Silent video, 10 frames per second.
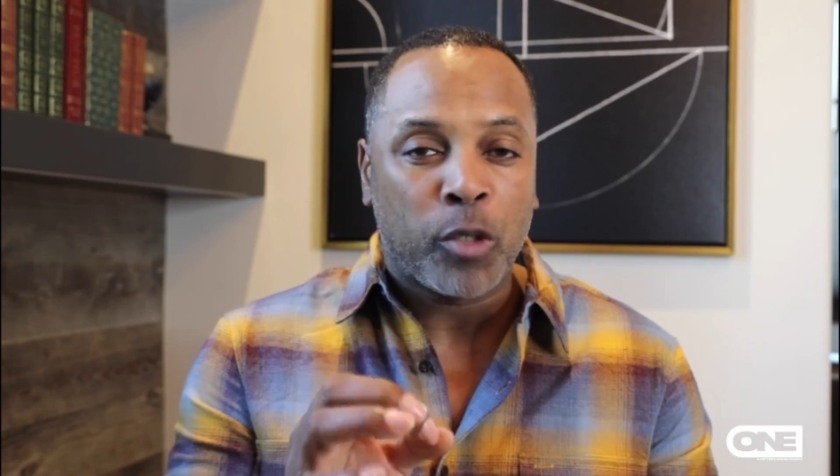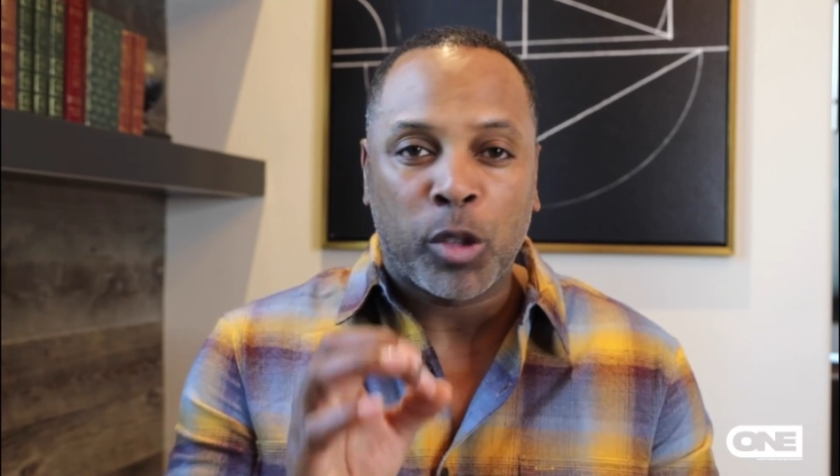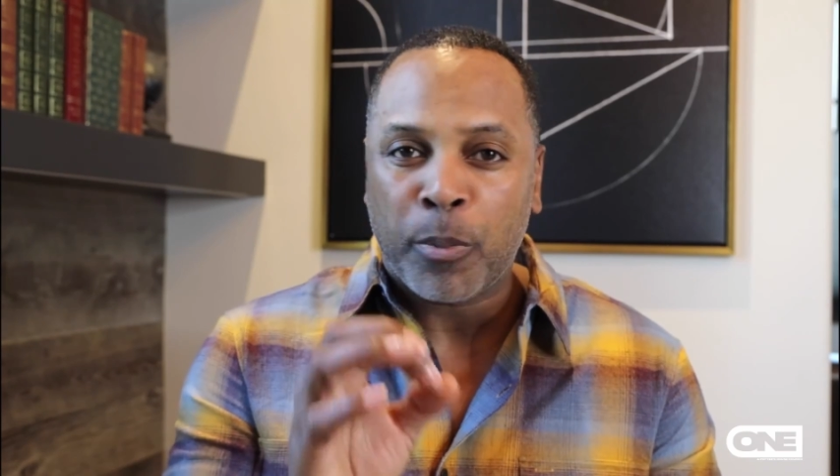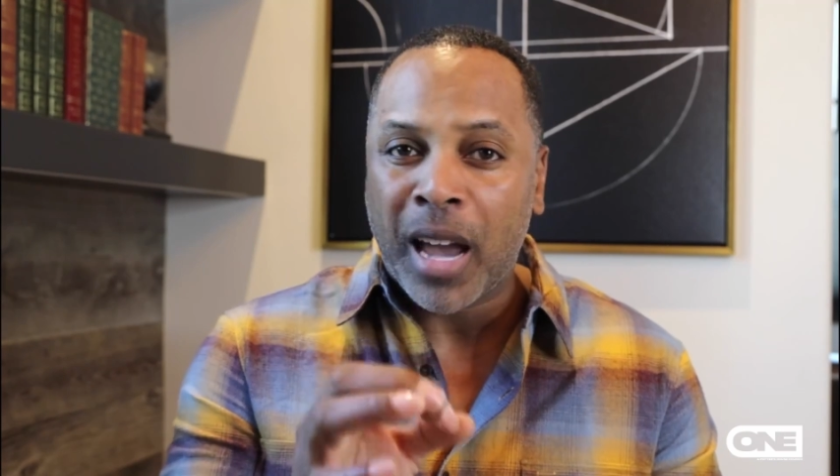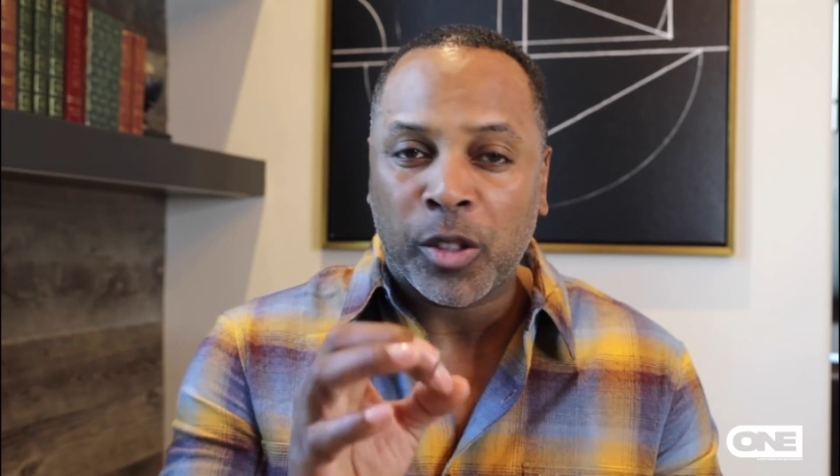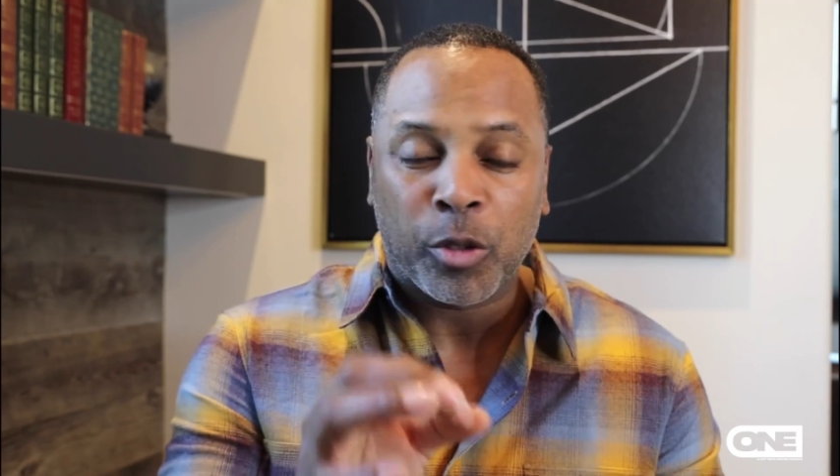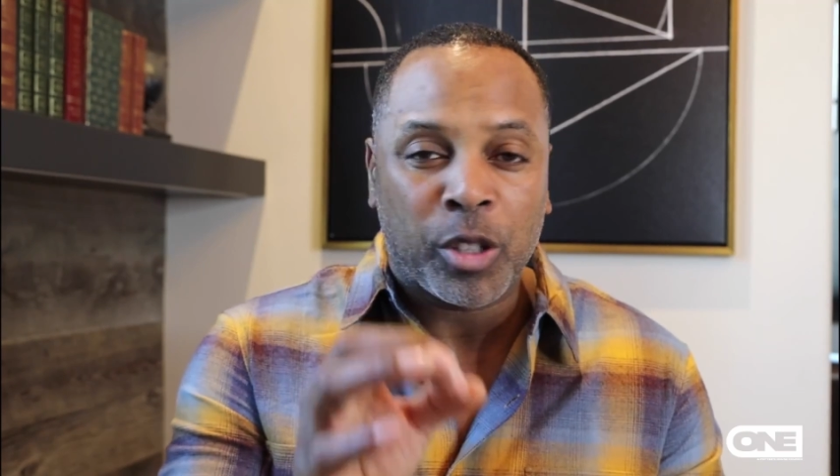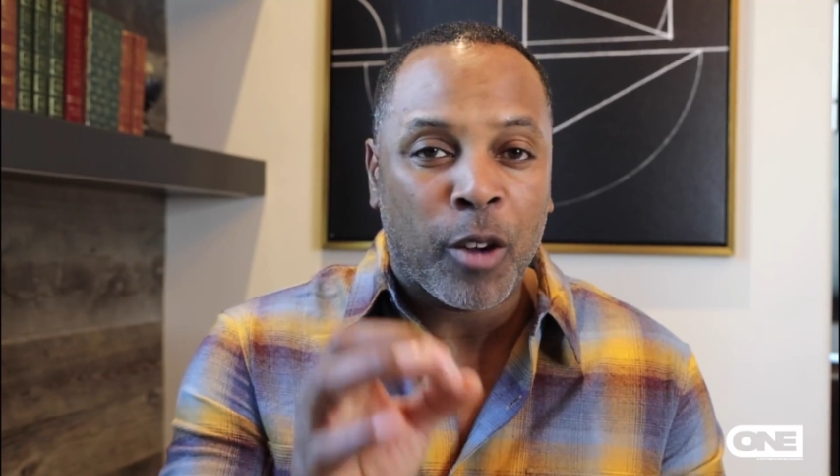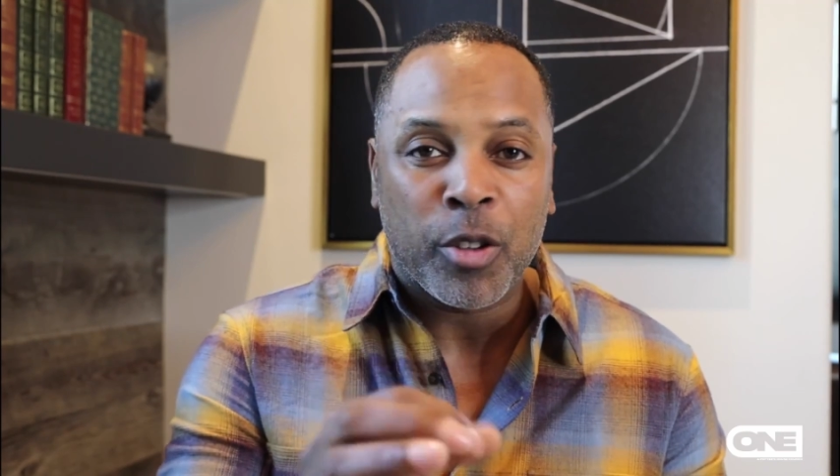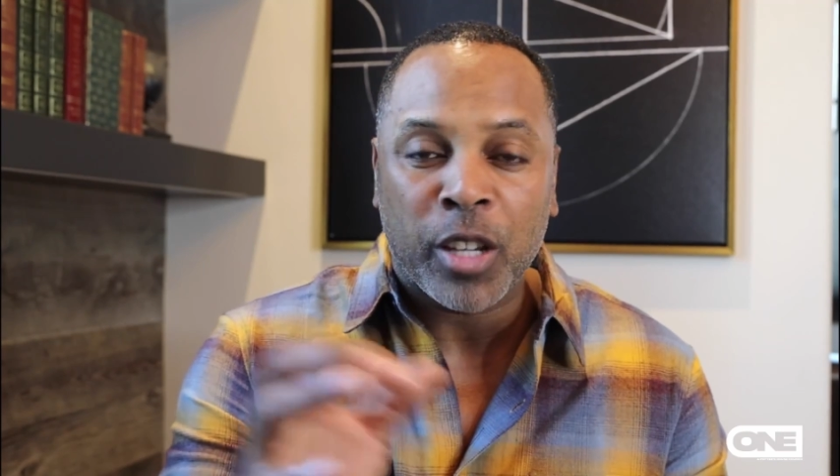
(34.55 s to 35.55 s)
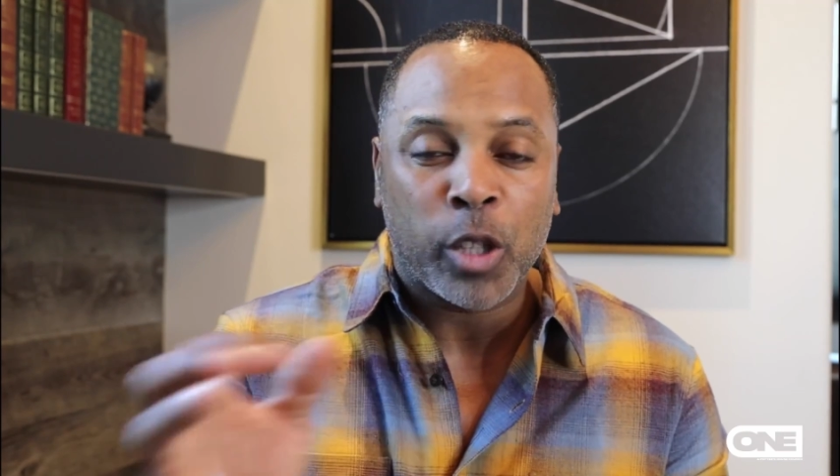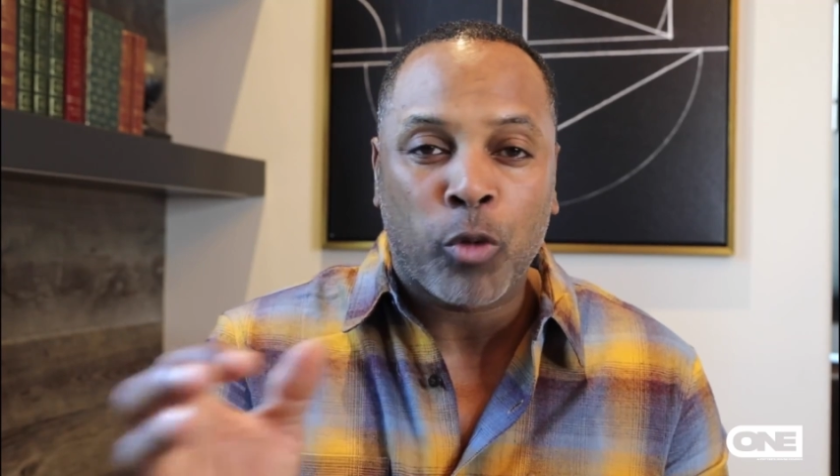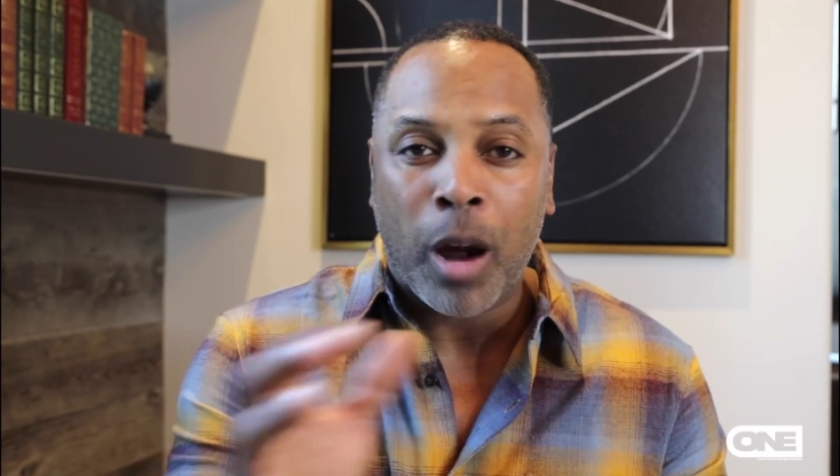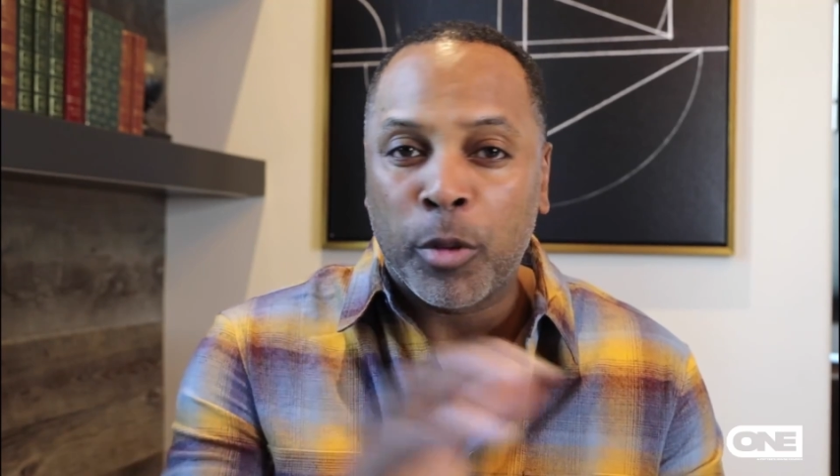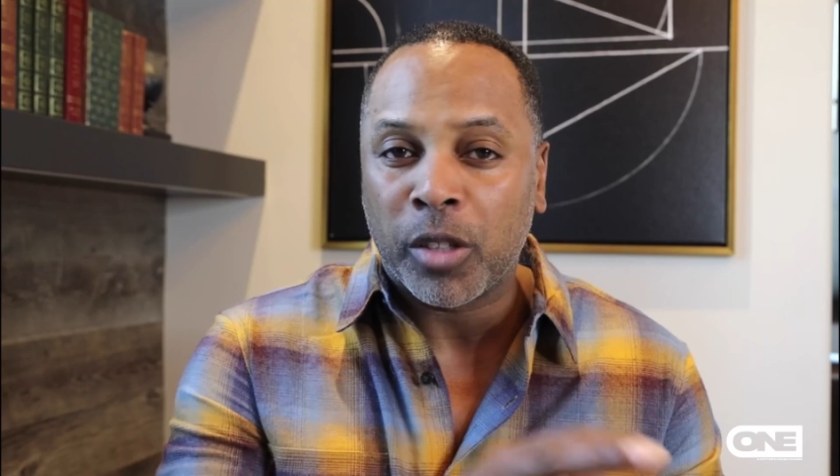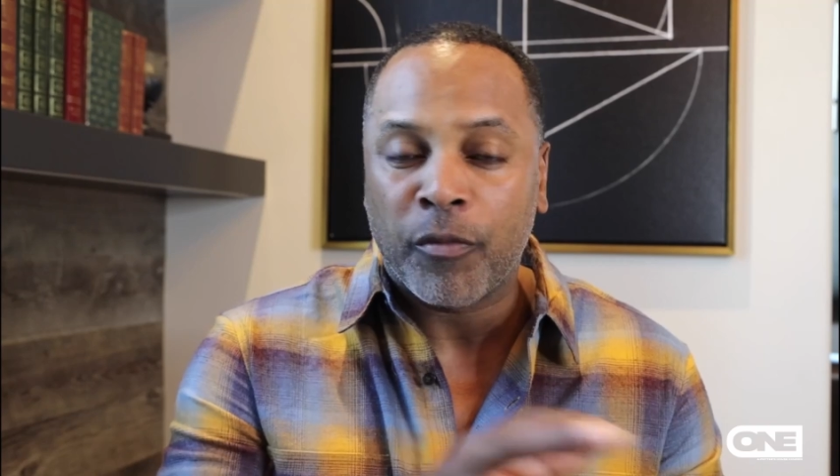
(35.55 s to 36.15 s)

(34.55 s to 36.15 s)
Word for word: she was Pastor Sarah Jakes Roberts.